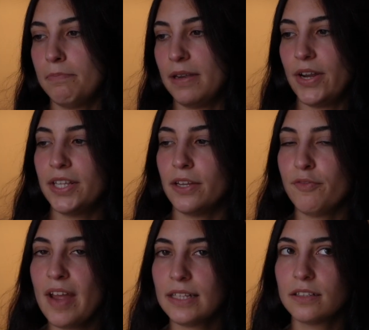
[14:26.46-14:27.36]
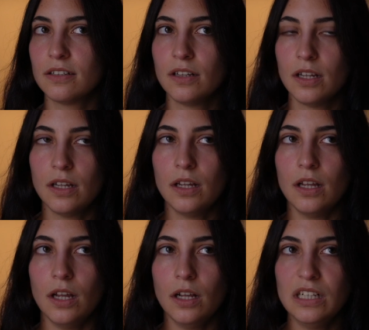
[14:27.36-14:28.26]
create that effect.
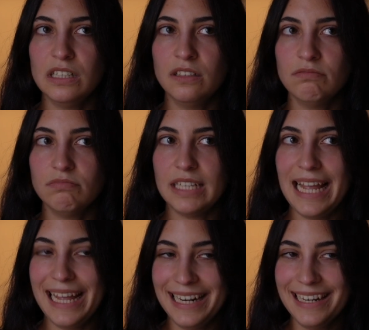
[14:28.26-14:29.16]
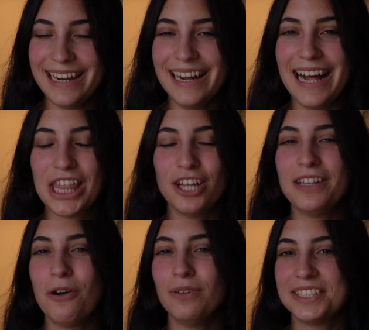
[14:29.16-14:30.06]
And then I thought
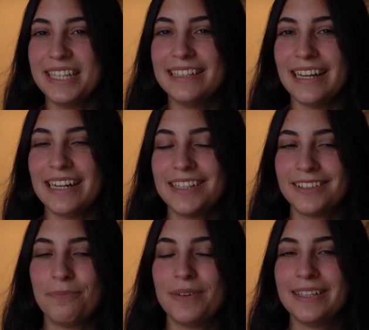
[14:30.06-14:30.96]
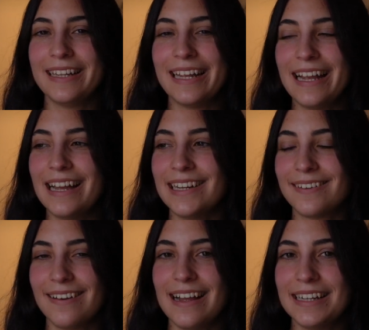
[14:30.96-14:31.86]
that was it, and I started printing, and I
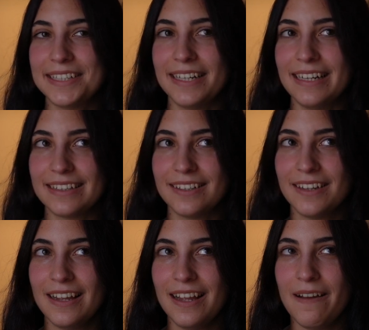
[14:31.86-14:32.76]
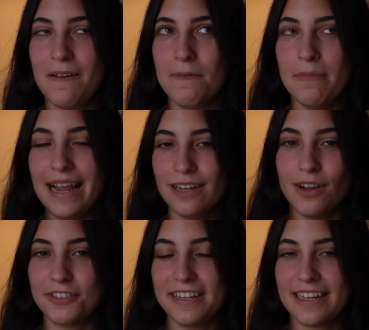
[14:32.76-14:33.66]
realized that my
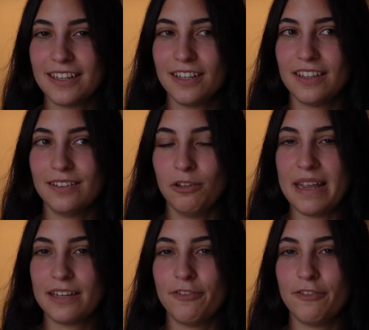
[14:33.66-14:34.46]
logic to make a